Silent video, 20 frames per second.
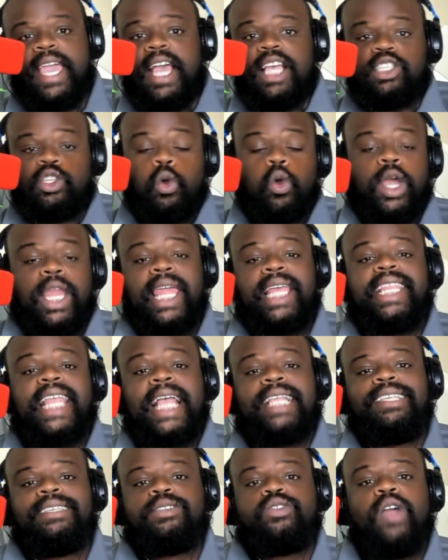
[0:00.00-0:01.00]
So click
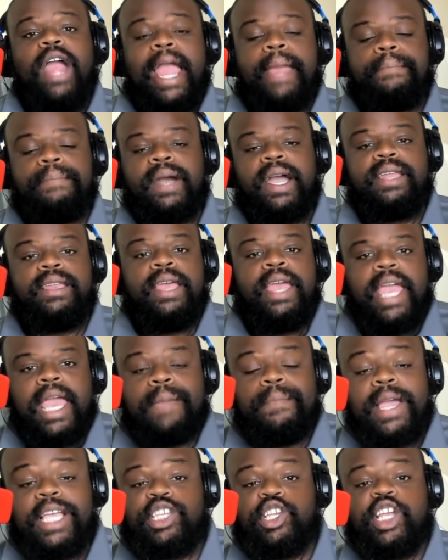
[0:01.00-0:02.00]
that subscribe button and
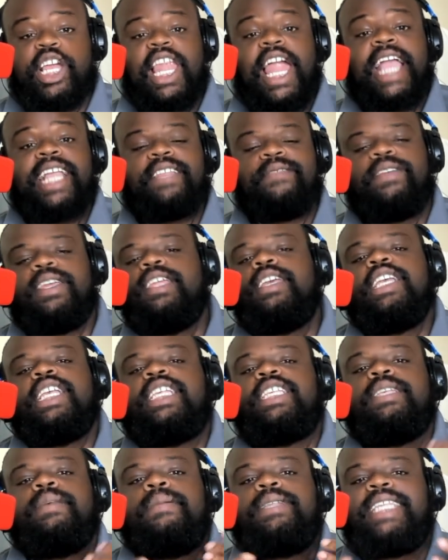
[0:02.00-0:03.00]
make sure you like the...
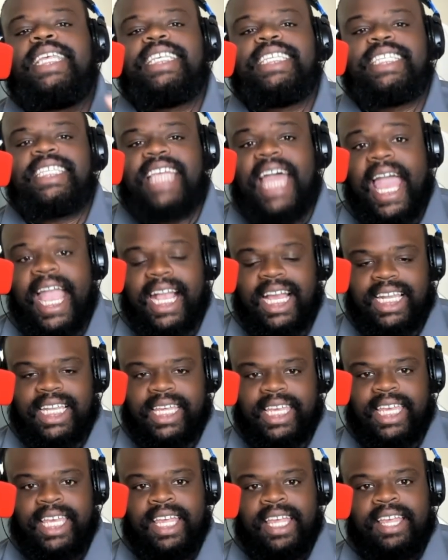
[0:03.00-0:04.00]

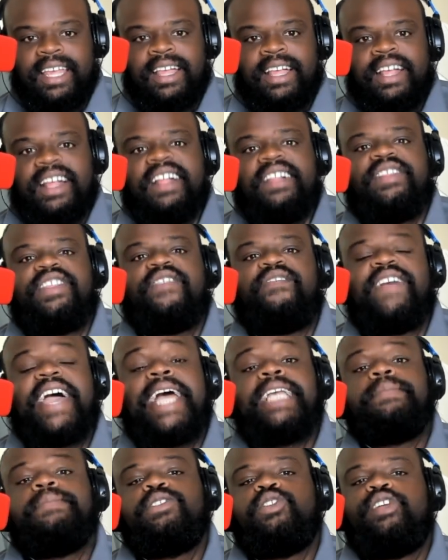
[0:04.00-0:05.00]
Exactly. The
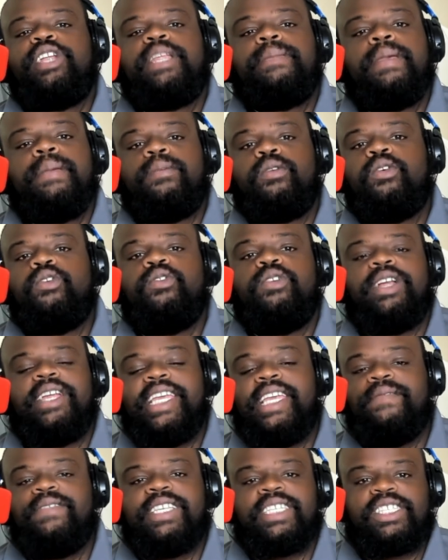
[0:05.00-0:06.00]
vast majority of the people who are
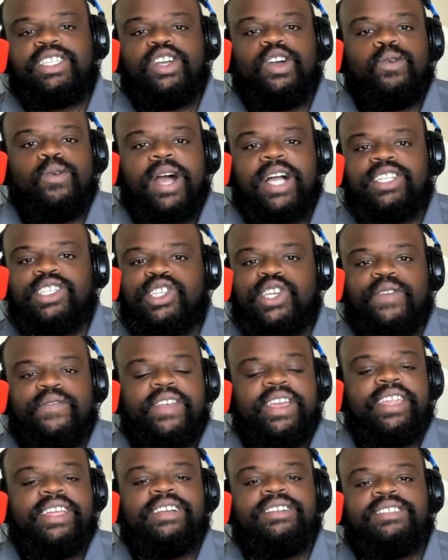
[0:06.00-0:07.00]
even still watching your
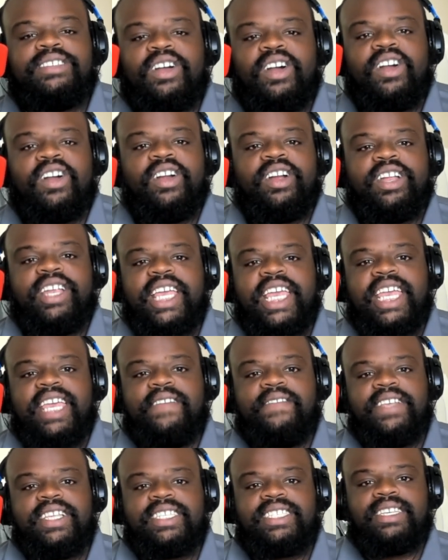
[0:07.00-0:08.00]
videos aren't
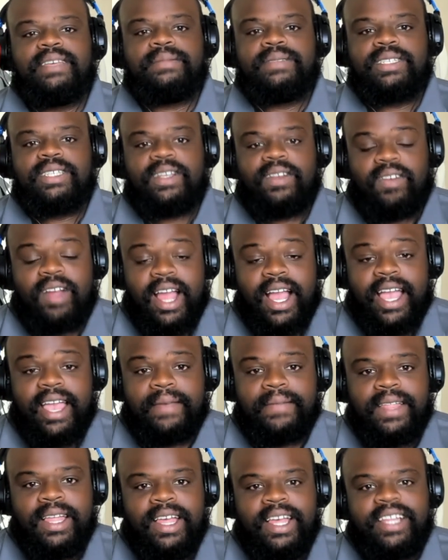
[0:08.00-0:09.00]
even
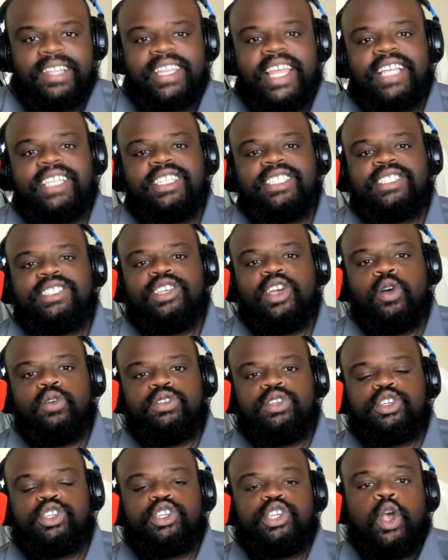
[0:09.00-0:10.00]
subscribed. That just goes
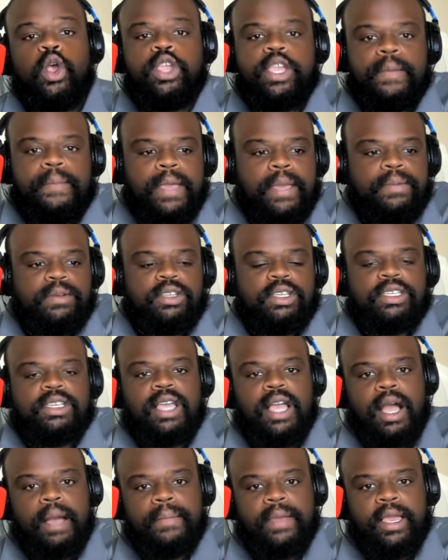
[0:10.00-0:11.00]
to show you. People just
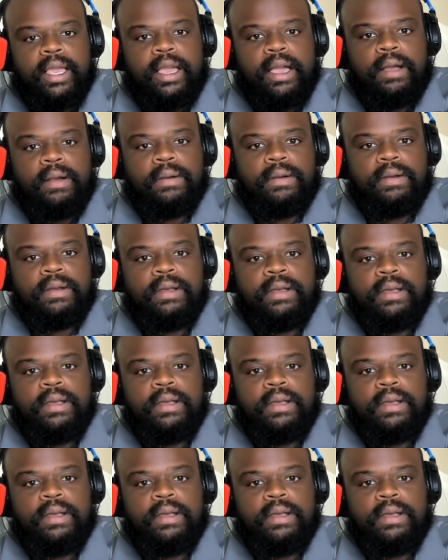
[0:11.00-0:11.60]
come and go.